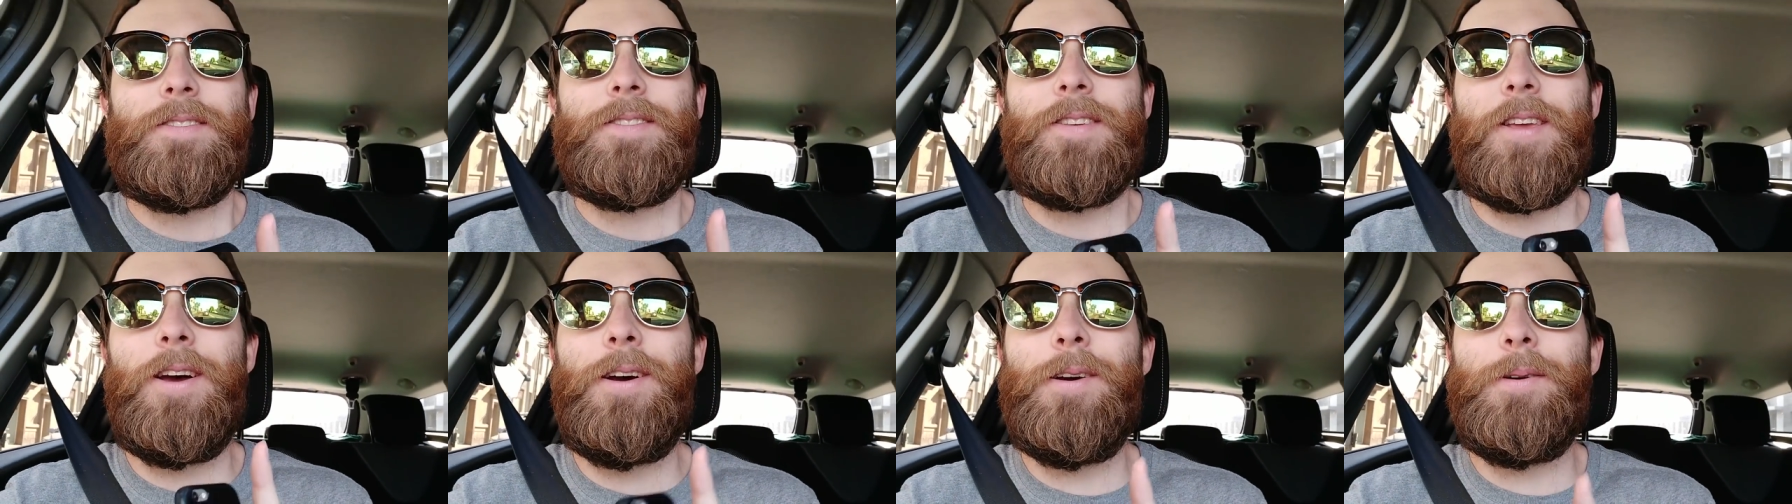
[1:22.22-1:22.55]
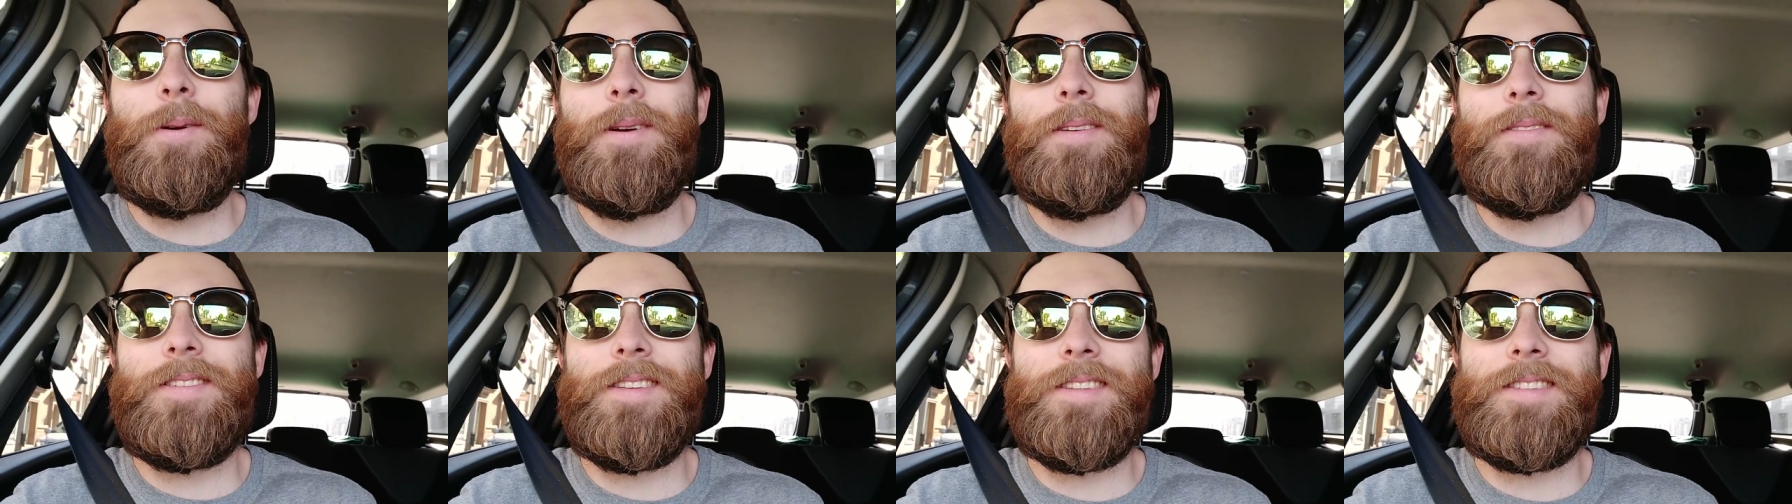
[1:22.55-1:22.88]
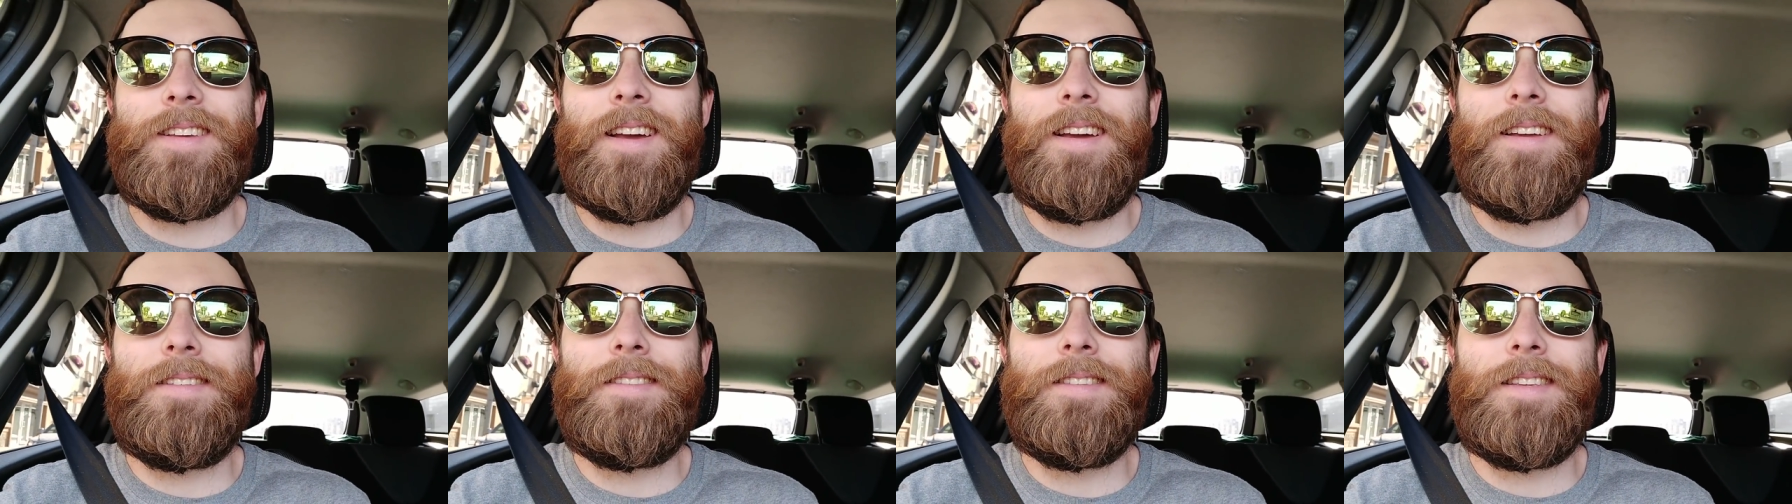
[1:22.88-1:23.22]
So we've
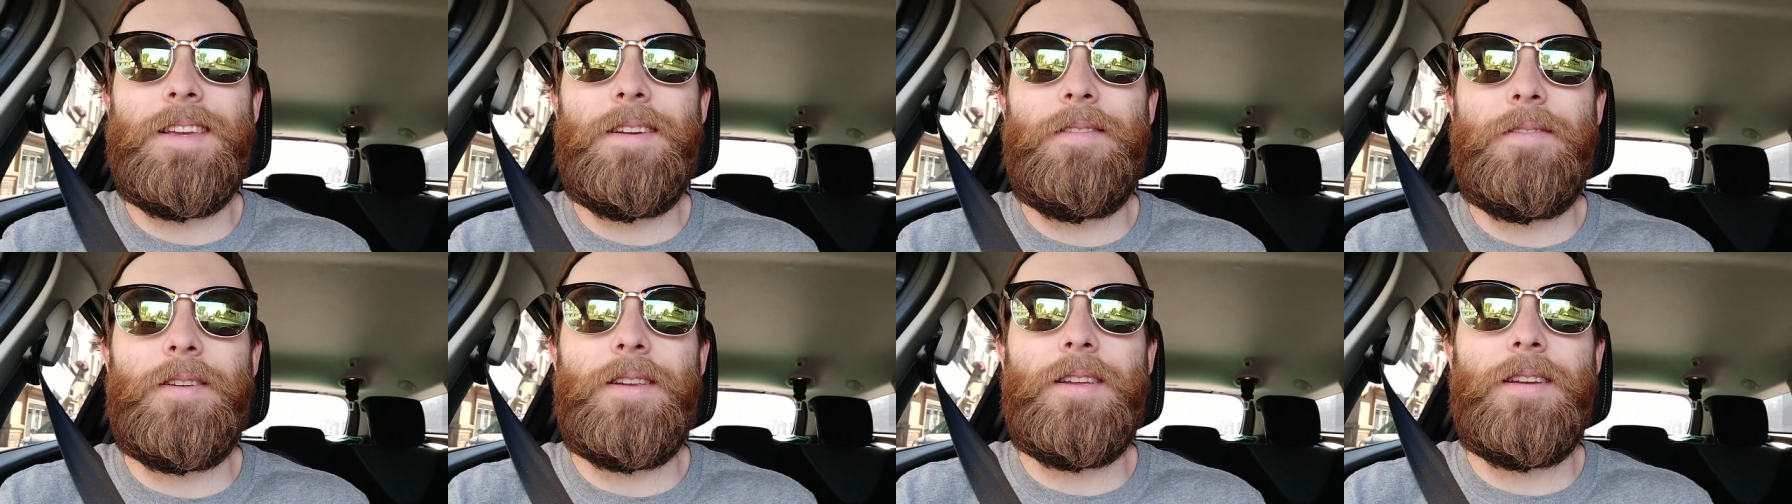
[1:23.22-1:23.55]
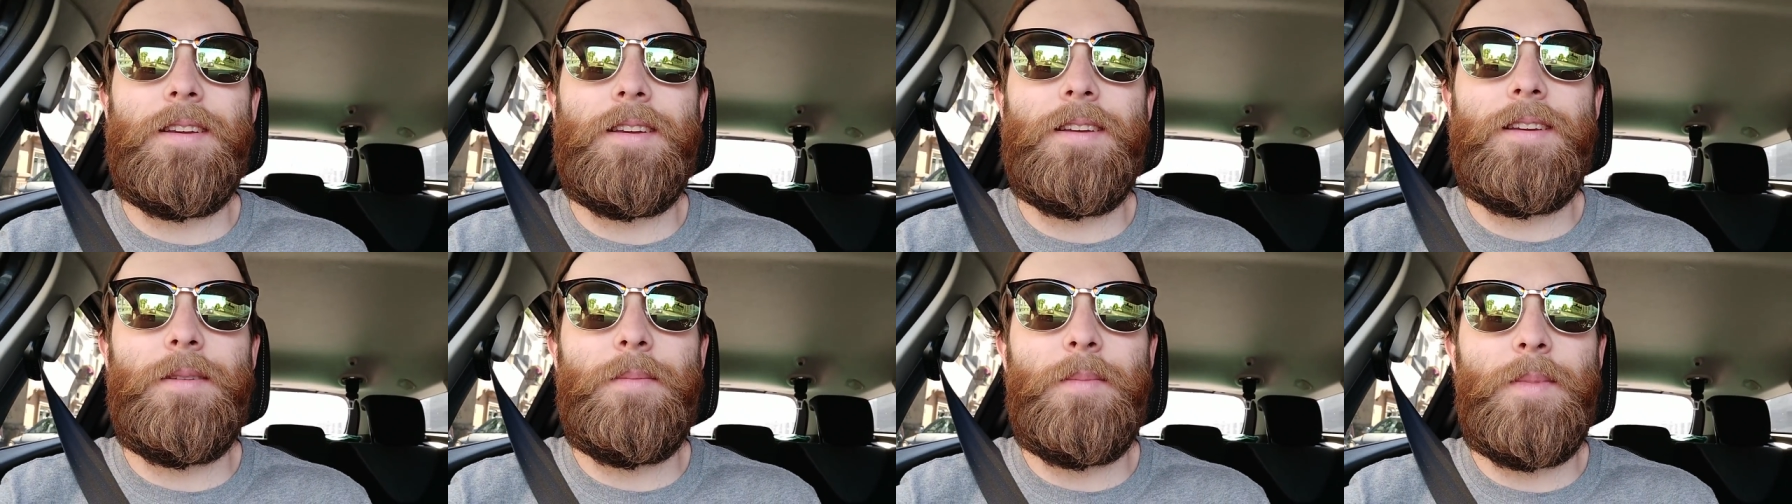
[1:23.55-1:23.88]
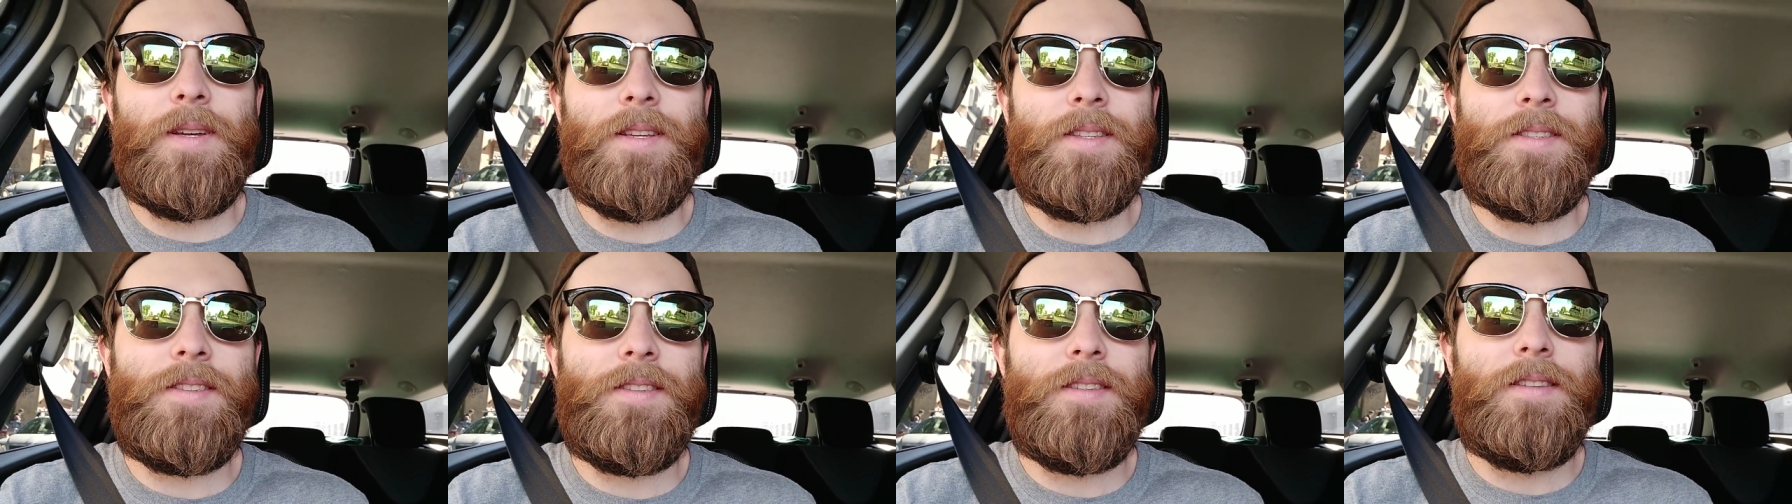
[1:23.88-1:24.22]
decided to give it a
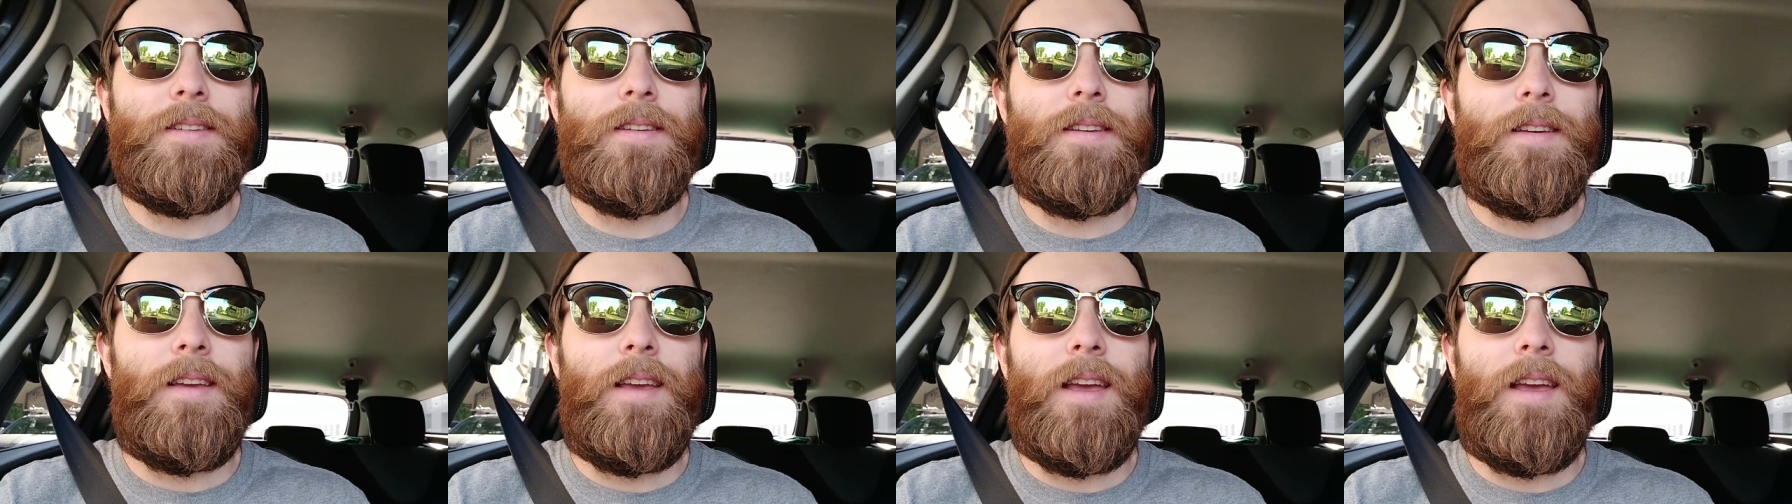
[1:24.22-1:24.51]
miss,